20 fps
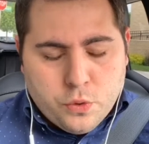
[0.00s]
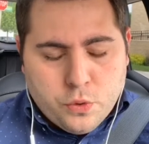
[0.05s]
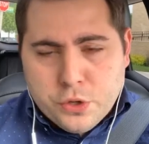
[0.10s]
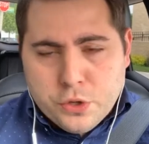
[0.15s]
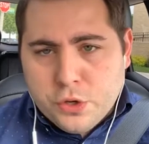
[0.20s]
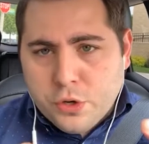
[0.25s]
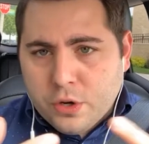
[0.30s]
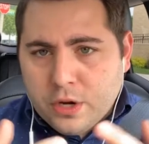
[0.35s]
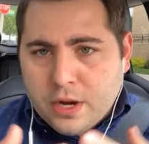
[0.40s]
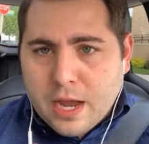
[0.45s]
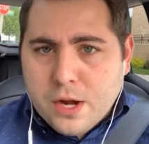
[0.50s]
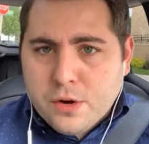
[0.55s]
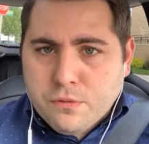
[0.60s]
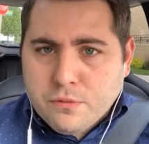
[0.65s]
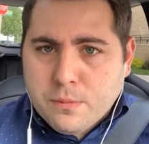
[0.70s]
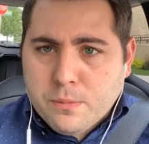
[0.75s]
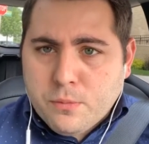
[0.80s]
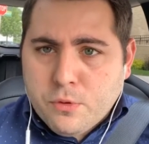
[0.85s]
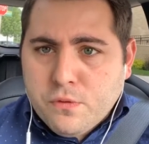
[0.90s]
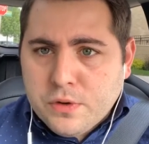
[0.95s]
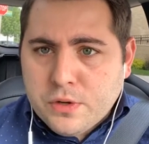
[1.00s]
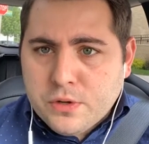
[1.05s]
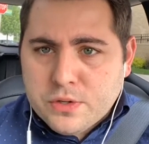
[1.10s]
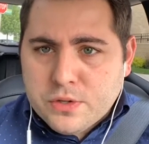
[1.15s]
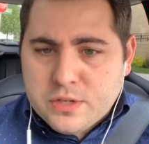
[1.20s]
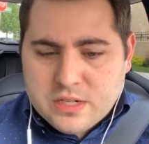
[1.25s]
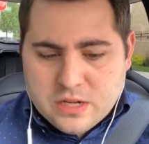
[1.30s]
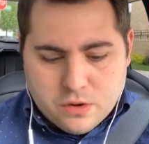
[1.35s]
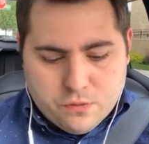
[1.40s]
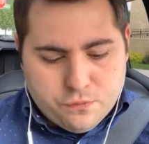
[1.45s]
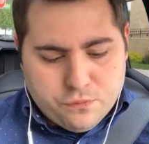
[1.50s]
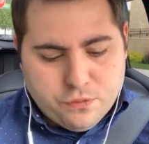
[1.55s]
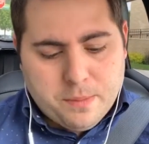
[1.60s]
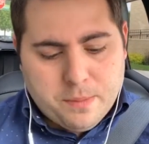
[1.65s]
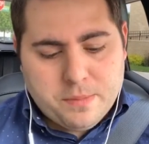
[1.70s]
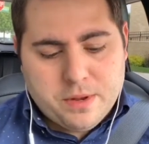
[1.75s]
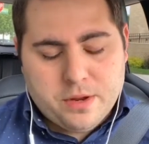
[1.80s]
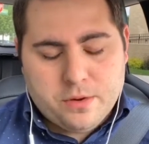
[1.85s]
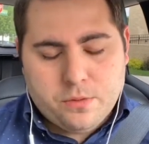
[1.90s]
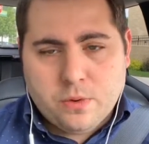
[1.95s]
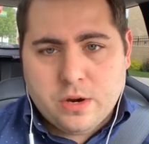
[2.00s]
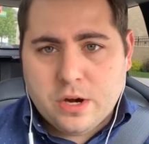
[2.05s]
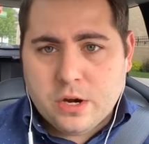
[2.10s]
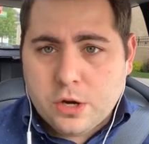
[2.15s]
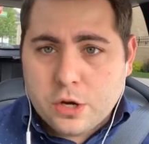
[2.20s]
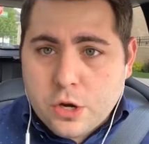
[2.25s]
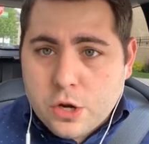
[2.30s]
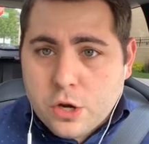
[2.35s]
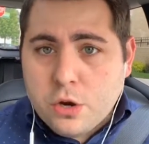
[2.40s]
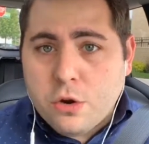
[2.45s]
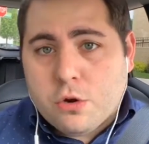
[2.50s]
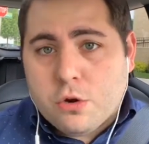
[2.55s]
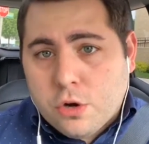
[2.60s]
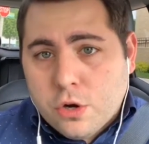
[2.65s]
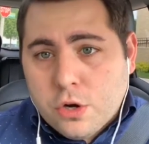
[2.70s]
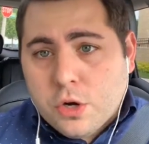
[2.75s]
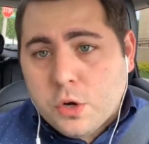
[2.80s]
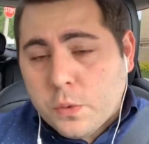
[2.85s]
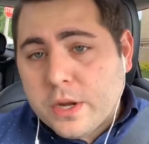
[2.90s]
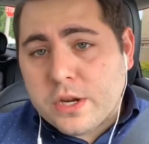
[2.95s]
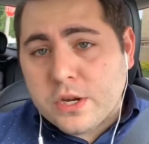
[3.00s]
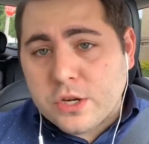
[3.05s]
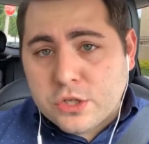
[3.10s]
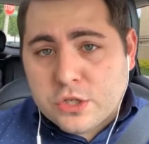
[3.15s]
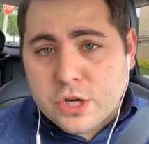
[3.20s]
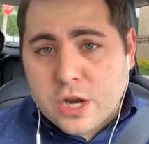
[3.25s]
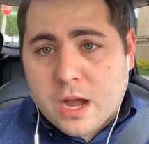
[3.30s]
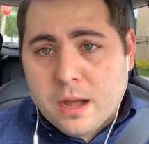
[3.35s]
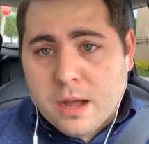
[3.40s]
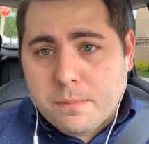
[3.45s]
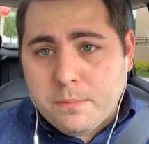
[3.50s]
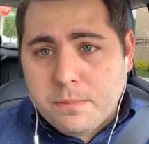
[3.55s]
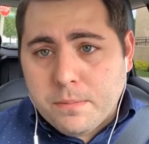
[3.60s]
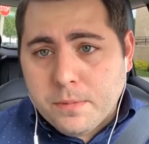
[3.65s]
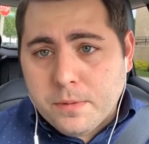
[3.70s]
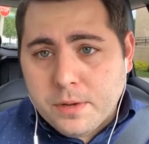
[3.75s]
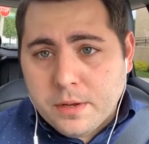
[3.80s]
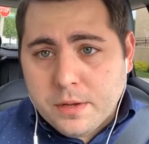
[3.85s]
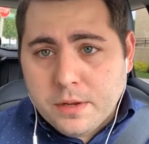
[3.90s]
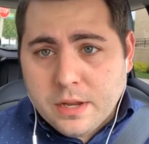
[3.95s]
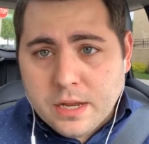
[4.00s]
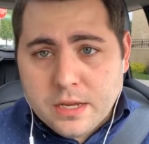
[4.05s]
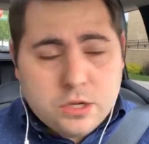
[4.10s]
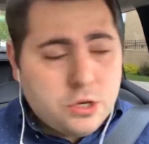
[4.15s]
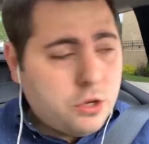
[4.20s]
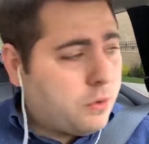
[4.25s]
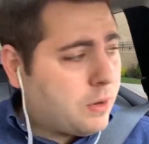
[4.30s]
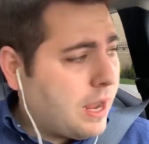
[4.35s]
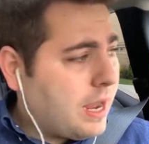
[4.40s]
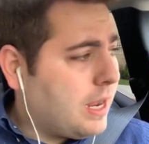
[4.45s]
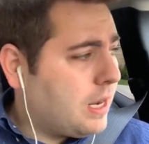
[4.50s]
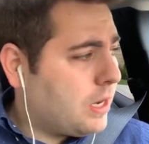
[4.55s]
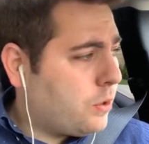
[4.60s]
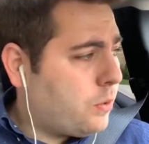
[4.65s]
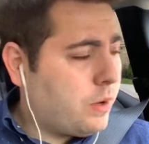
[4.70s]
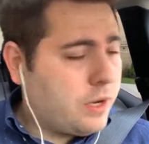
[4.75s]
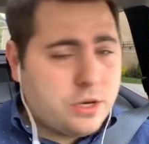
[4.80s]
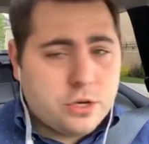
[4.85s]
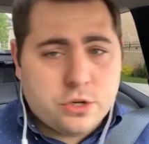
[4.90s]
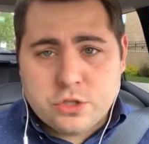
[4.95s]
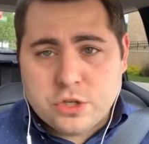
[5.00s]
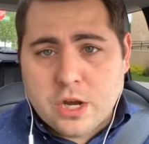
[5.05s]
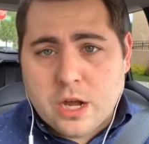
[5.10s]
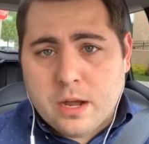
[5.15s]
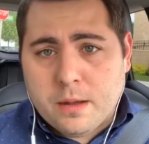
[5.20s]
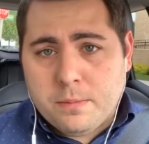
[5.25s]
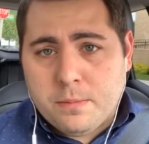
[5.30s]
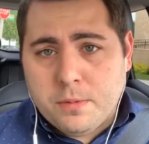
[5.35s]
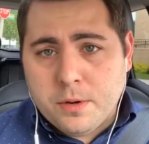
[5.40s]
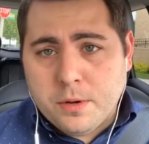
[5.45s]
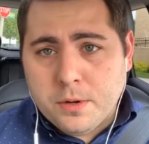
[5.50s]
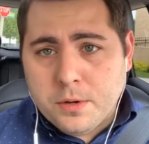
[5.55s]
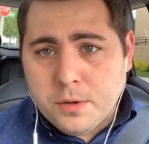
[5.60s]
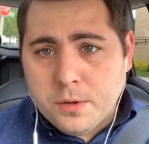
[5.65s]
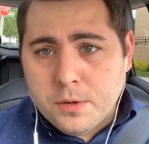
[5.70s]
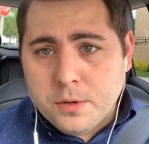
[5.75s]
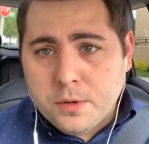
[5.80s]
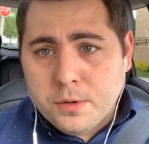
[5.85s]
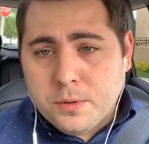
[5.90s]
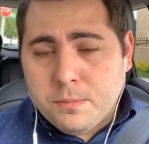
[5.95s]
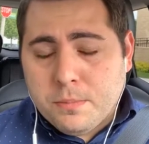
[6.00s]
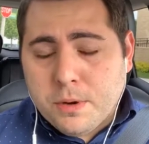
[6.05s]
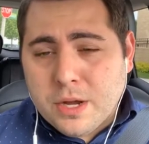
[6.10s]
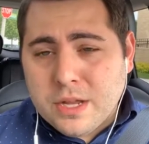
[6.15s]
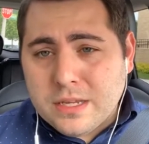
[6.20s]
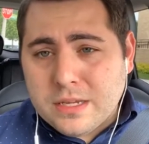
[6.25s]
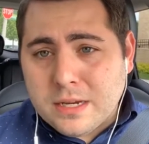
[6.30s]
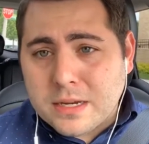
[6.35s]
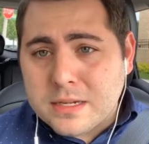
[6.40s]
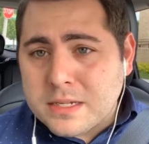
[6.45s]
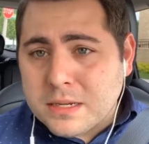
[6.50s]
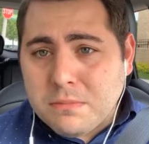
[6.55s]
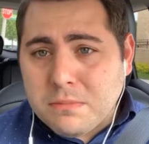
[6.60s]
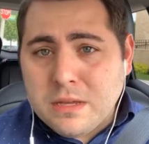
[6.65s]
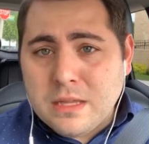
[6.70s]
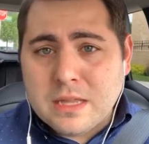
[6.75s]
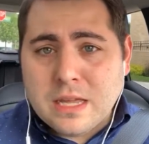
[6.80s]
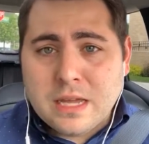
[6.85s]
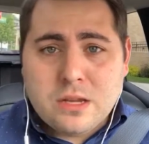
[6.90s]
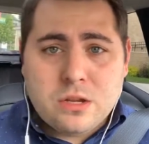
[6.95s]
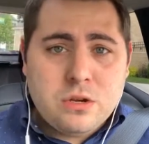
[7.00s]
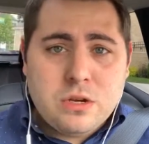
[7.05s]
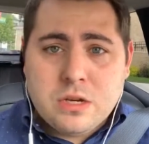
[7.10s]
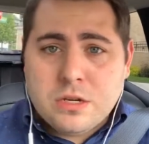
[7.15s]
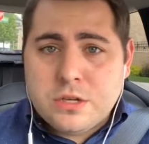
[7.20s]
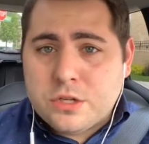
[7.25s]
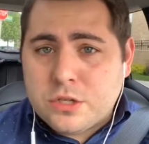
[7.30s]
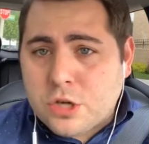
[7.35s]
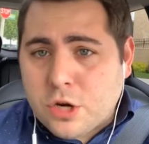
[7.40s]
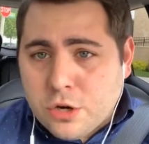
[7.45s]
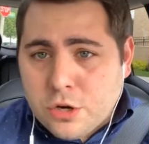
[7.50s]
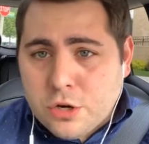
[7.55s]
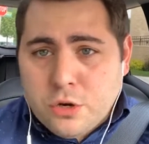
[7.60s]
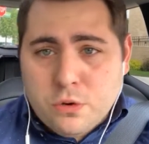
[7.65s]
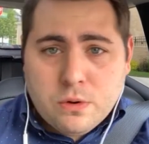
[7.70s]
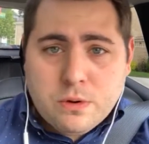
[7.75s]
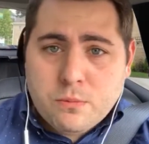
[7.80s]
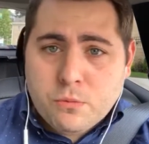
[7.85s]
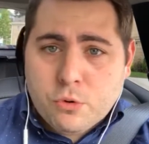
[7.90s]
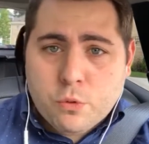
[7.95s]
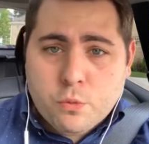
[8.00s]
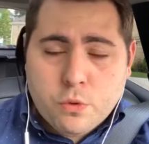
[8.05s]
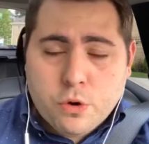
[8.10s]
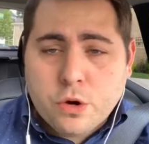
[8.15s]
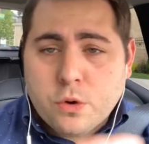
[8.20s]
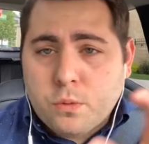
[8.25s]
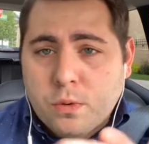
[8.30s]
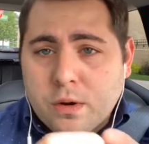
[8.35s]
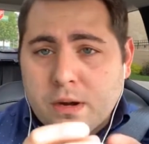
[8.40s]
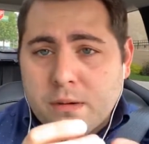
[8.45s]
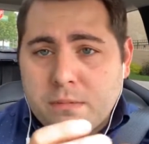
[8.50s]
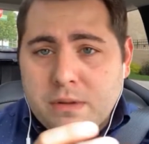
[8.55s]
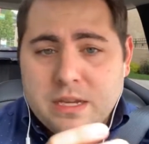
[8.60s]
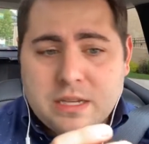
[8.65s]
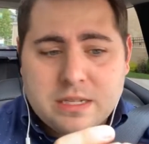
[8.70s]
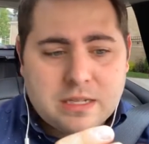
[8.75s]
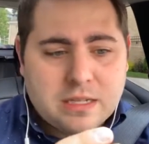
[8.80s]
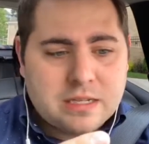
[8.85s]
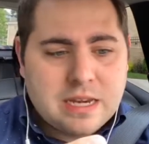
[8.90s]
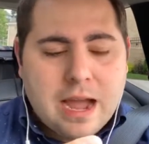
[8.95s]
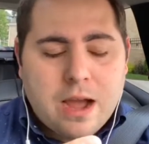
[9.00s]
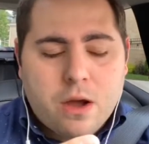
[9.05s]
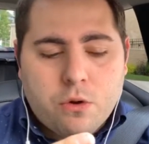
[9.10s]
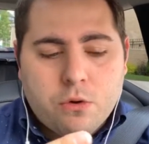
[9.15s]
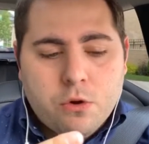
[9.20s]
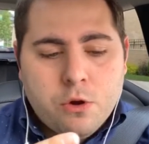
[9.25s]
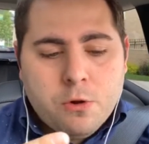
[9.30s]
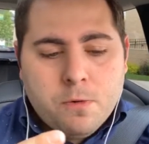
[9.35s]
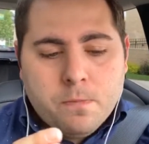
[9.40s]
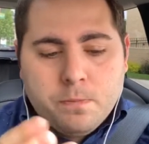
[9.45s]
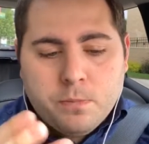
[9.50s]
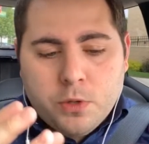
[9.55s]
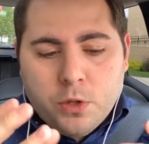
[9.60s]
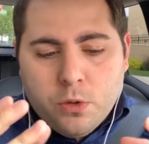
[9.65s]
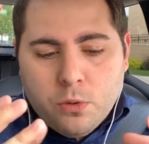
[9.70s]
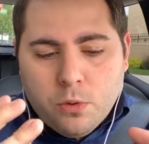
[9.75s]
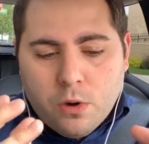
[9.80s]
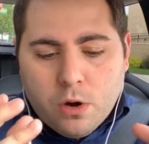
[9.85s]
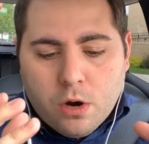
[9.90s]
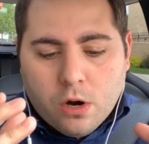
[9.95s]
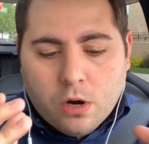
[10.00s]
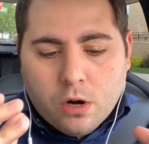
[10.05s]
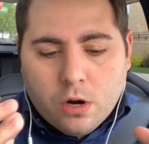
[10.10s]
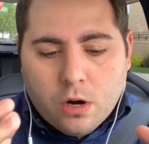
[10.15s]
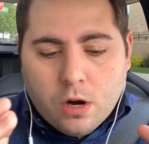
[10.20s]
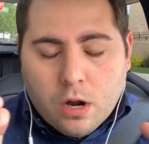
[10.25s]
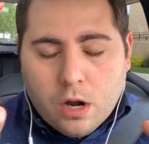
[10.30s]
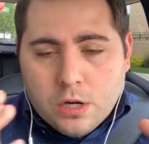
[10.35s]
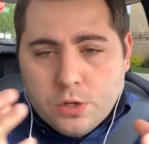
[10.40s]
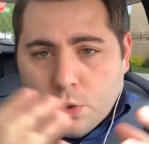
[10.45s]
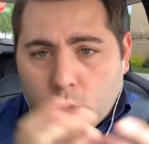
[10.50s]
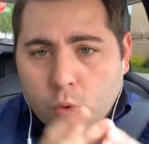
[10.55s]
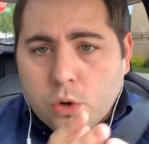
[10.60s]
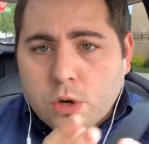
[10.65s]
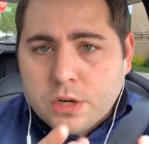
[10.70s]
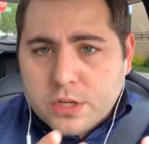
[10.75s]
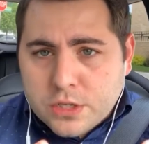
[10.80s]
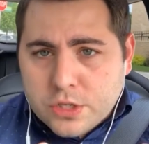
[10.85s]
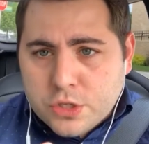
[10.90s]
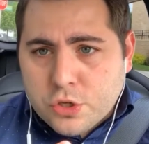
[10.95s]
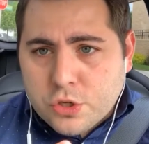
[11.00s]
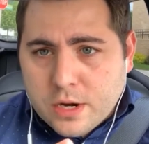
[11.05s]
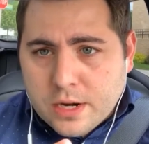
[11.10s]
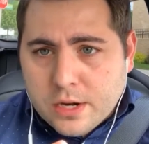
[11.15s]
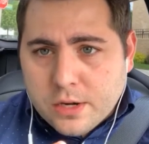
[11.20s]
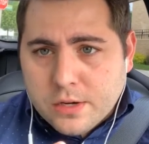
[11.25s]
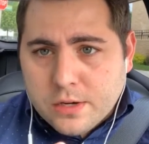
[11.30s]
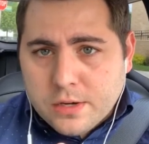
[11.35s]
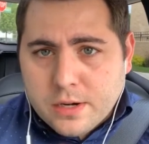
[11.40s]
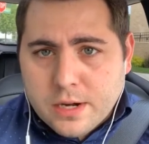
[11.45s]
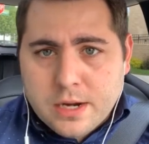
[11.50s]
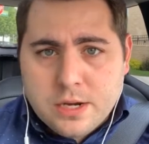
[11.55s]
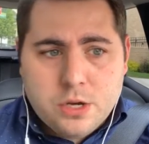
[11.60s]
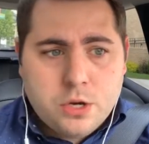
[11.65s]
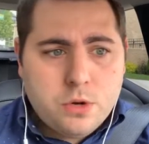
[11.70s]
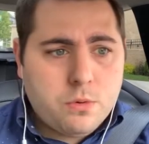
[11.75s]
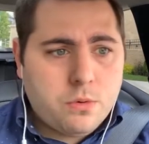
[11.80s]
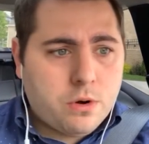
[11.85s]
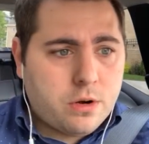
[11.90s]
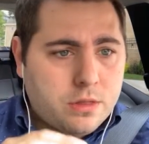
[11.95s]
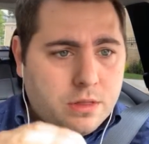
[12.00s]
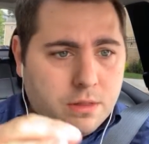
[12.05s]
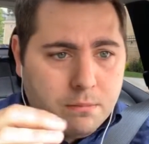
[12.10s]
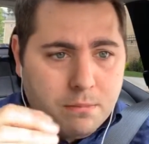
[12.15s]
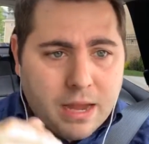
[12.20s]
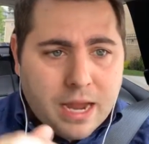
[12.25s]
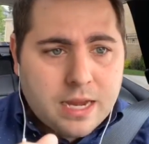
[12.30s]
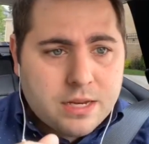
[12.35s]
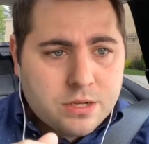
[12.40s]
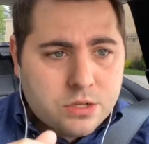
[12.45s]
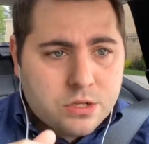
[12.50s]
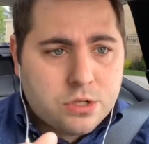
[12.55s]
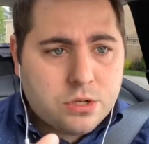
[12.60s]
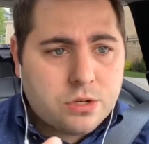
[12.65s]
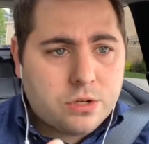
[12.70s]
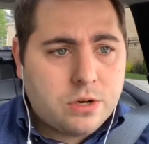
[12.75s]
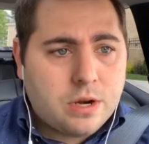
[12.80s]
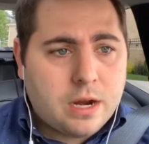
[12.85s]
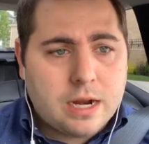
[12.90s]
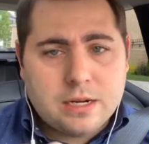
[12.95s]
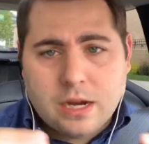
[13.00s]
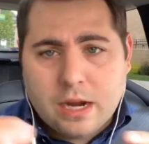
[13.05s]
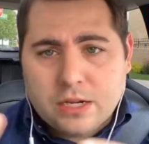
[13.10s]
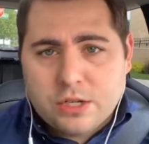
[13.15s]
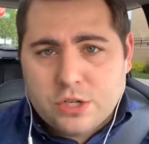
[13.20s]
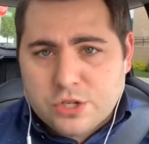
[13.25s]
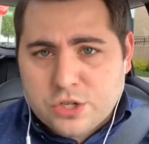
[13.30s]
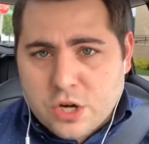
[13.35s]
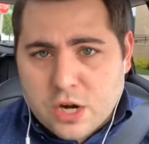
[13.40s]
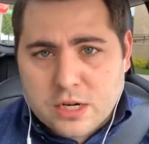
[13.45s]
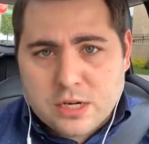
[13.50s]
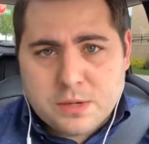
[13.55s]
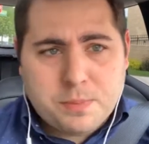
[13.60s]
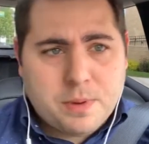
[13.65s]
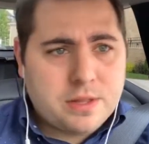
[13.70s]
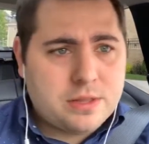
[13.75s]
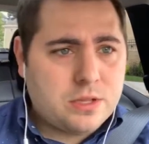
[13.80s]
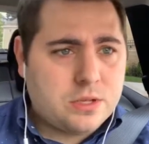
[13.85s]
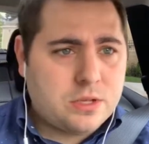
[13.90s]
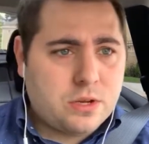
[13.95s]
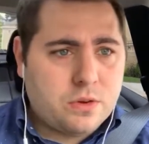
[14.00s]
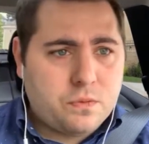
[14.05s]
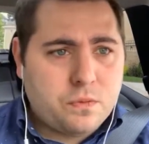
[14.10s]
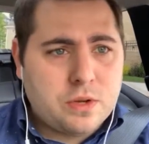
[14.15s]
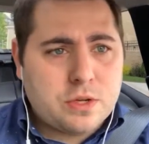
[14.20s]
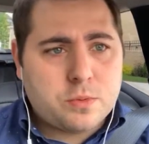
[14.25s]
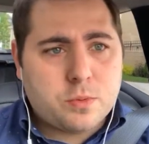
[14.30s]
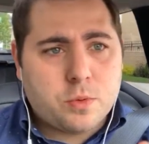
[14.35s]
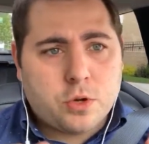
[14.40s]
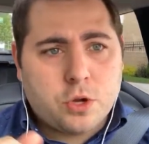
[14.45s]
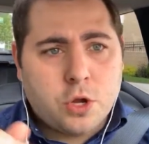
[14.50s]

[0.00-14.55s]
you're kind of removing yourself from it, where you could quit your job and you can quit your job, but it doesn't mean that you need to start doing more work. What it means is now you are an orchestrator and you are the master. I just talked about this on Facebook.